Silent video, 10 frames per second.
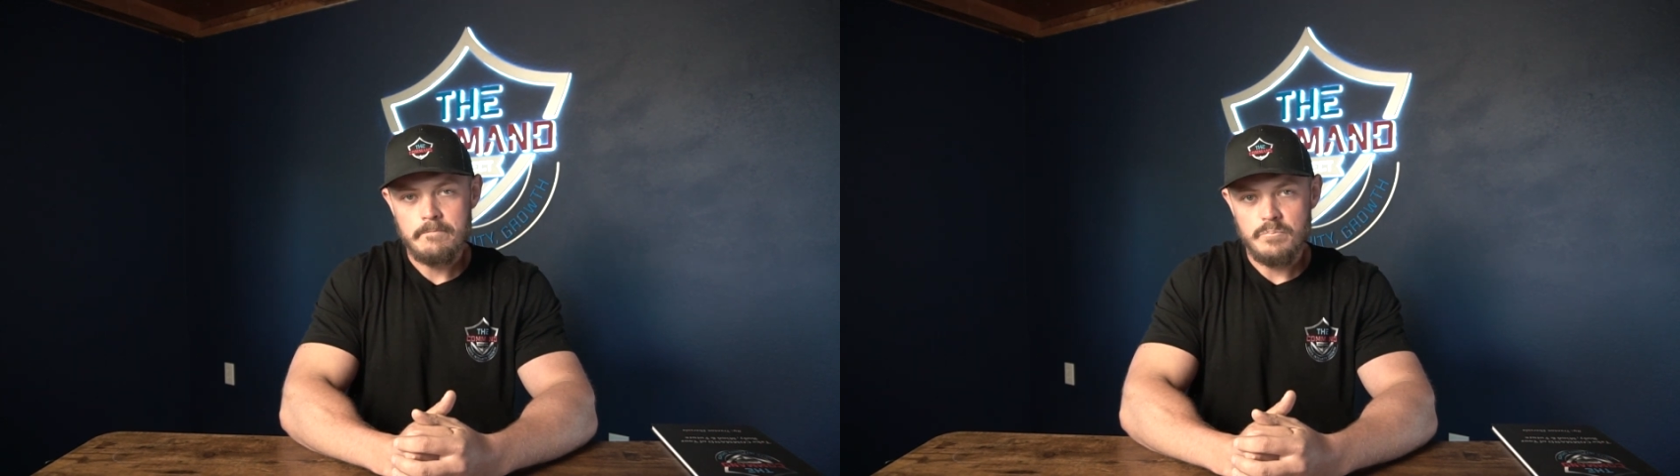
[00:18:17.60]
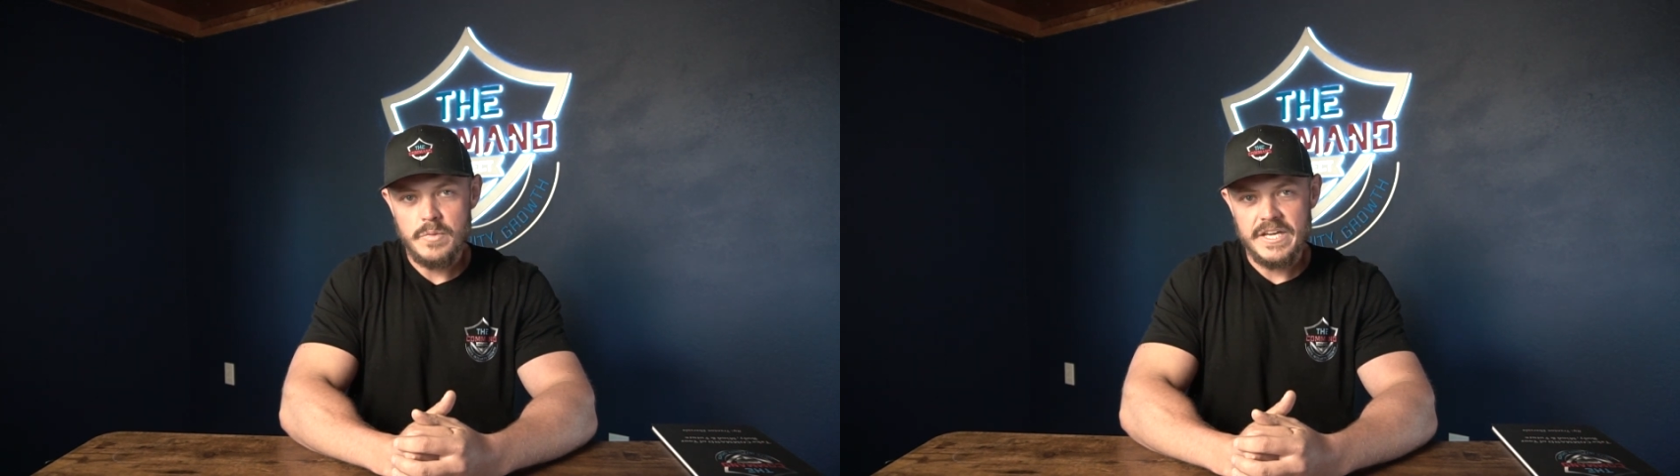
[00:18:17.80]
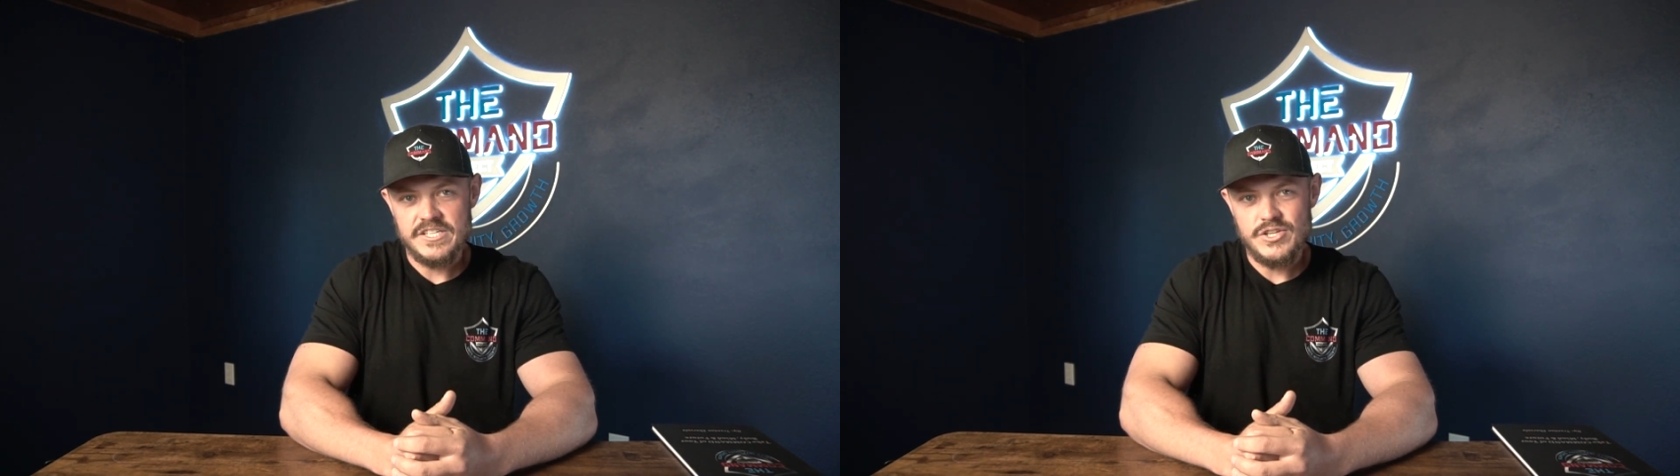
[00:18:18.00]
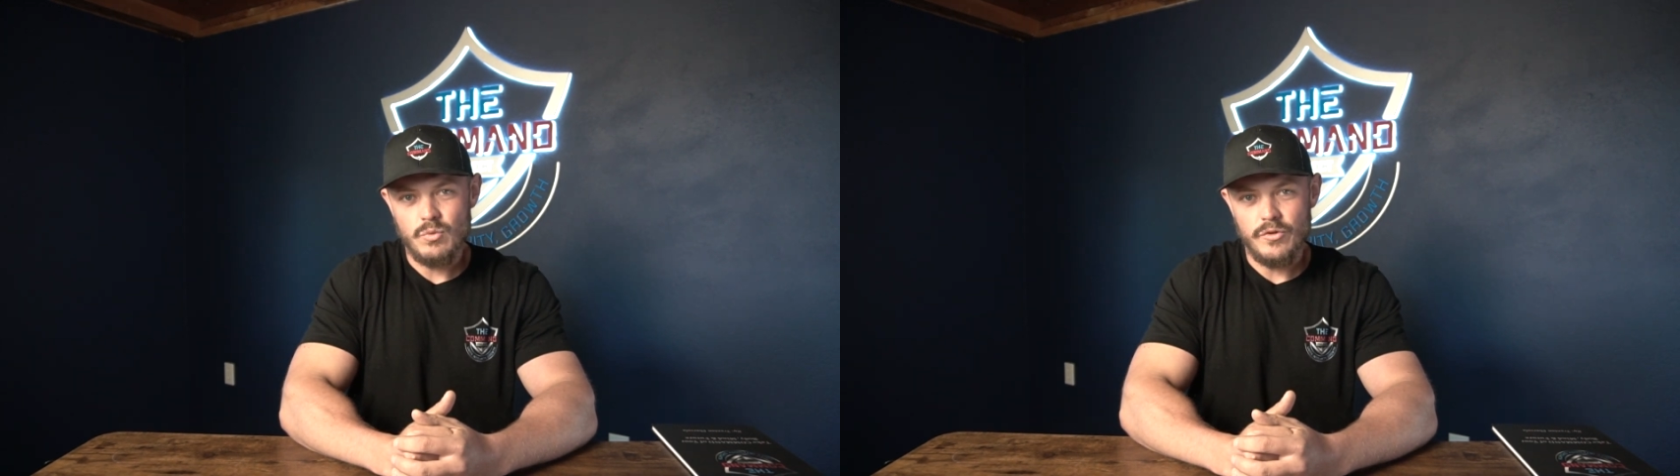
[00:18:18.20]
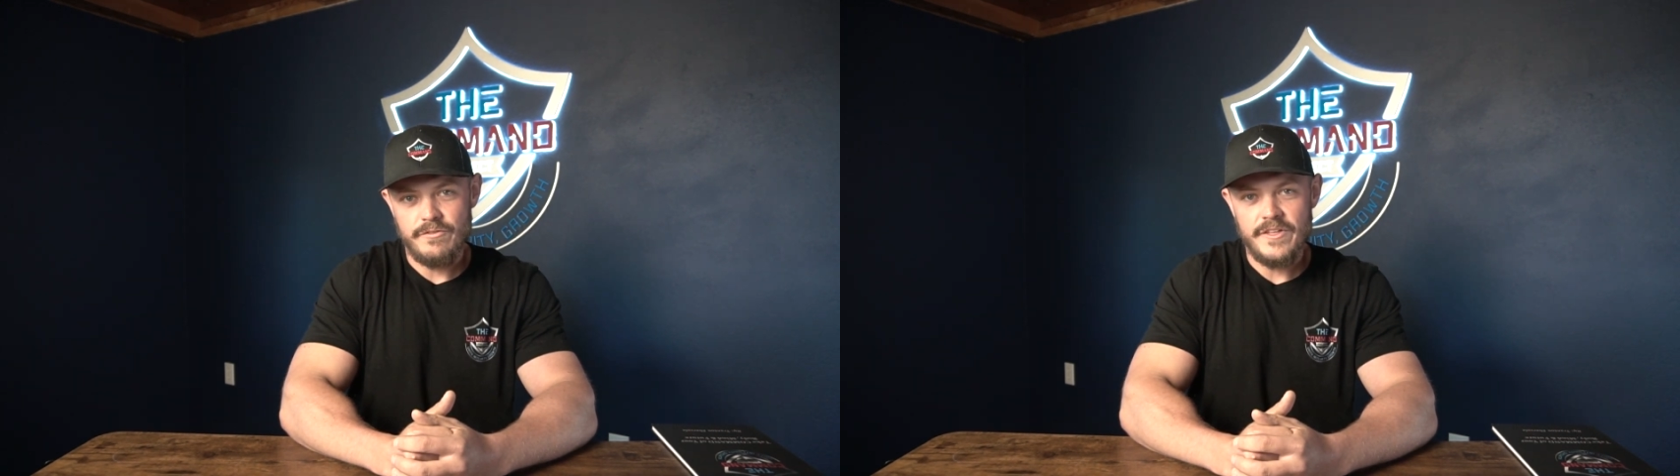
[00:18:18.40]
because you
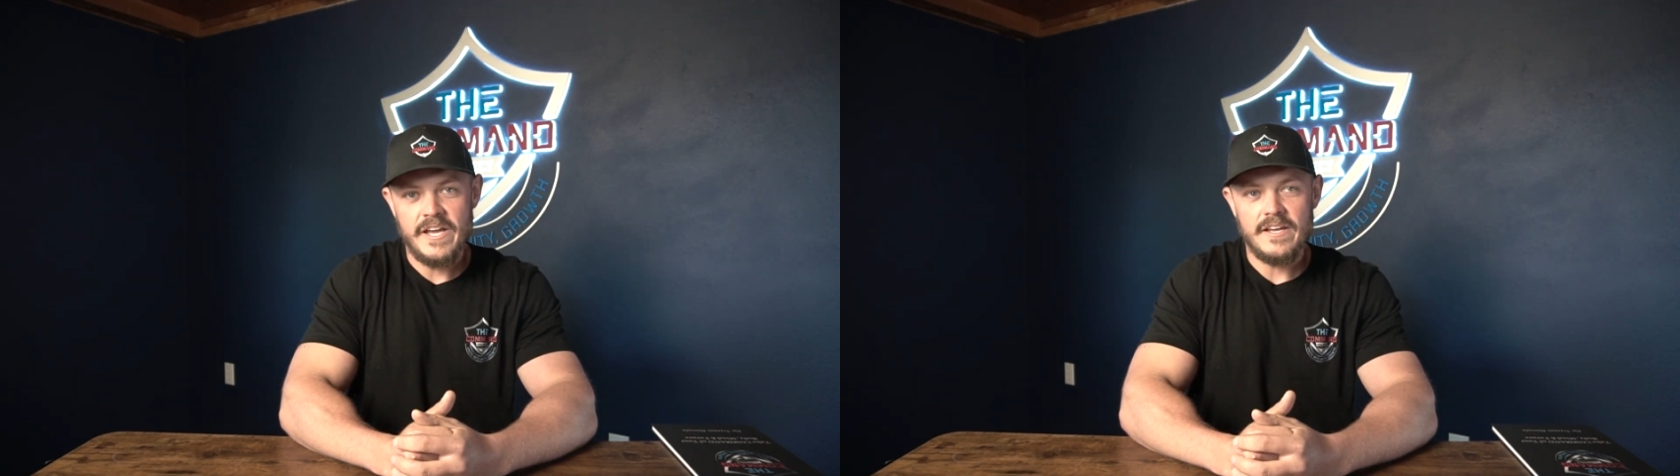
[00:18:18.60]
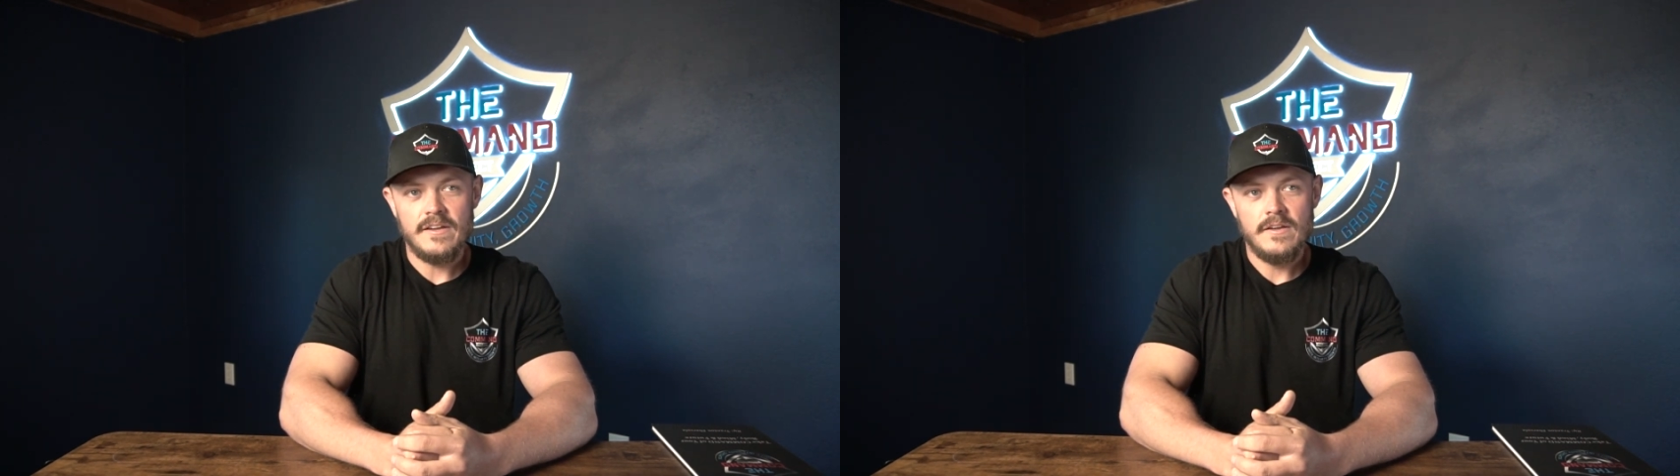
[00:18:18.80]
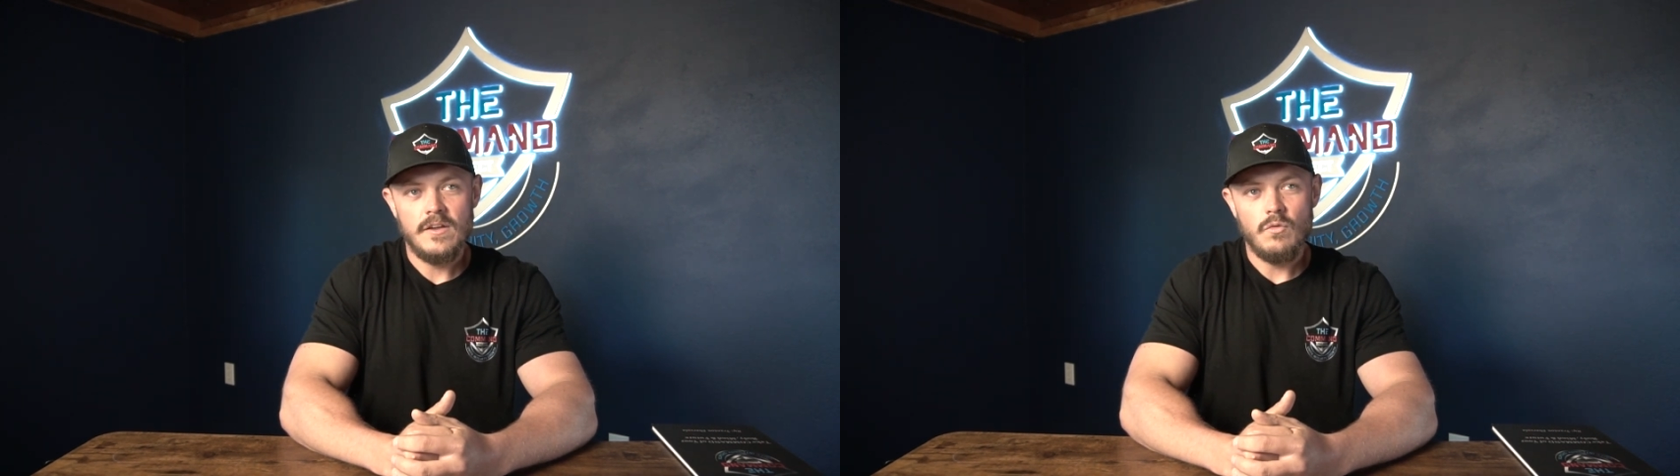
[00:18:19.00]
will think,